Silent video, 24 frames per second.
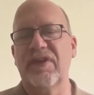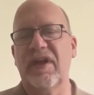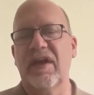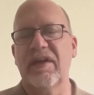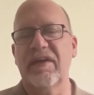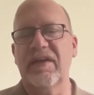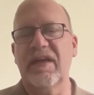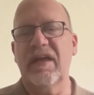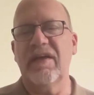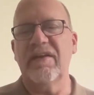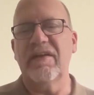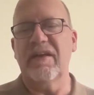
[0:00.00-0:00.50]

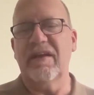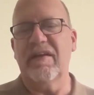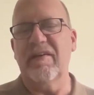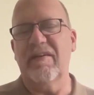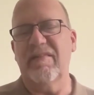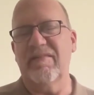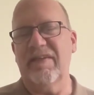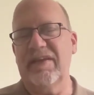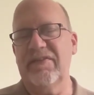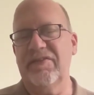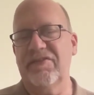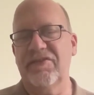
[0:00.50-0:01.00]

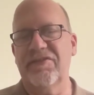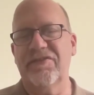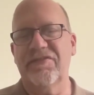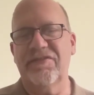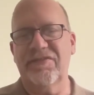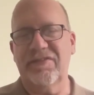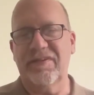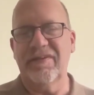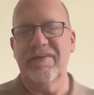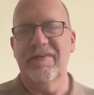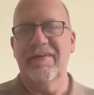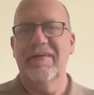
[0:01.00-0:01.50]
Let's
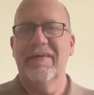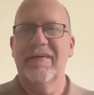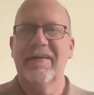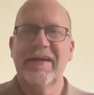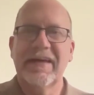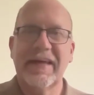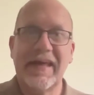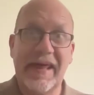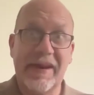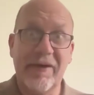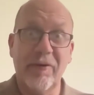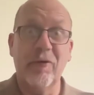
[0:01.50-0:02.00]
just
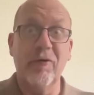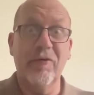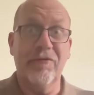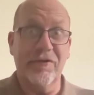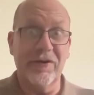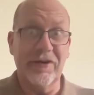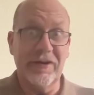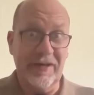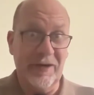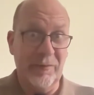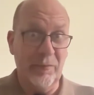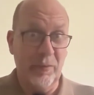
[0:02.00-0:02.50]
get it over
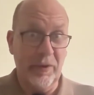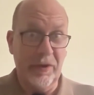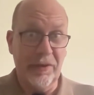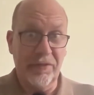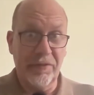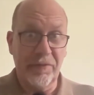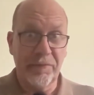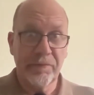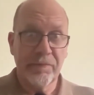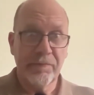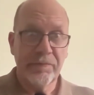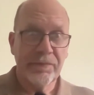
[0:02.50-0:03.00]
and done with.
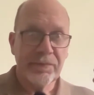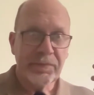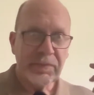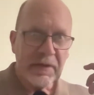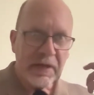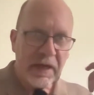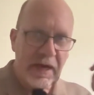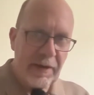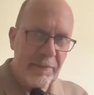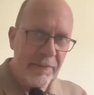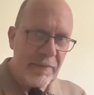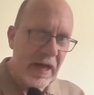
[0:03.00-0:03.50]

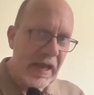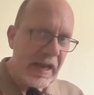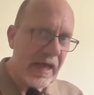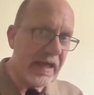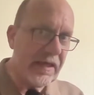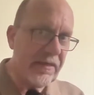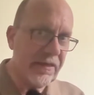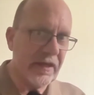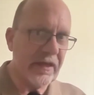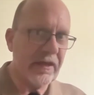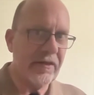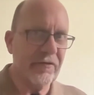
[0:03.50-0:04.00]
And I
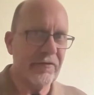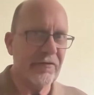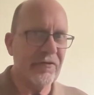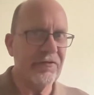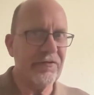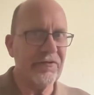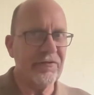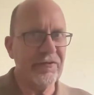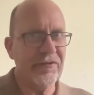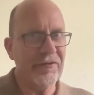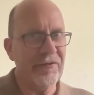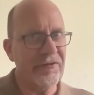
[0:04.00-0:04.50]
think
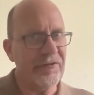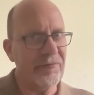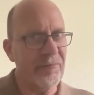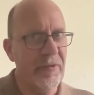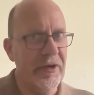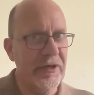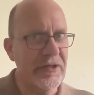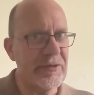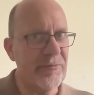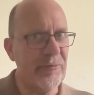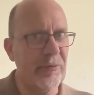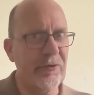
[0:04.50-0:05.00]
there's
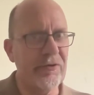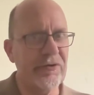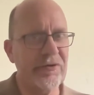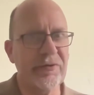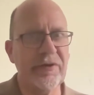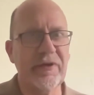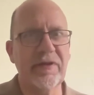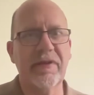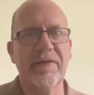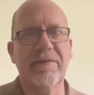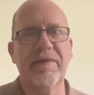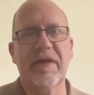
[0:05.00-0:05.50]
much more to
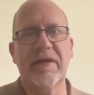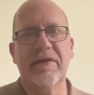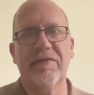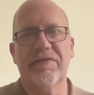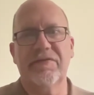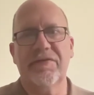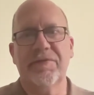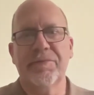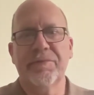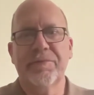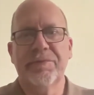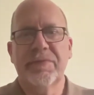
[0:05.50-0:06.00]
it than this.